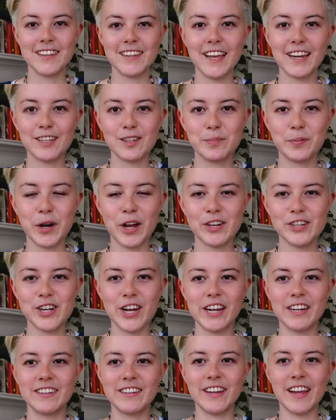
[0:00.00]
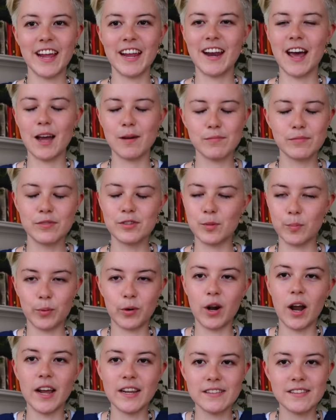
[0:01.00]
Next project, and I'm
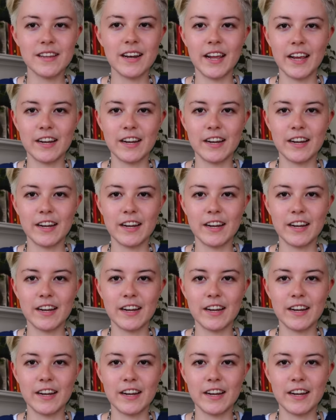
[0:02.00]
surprised that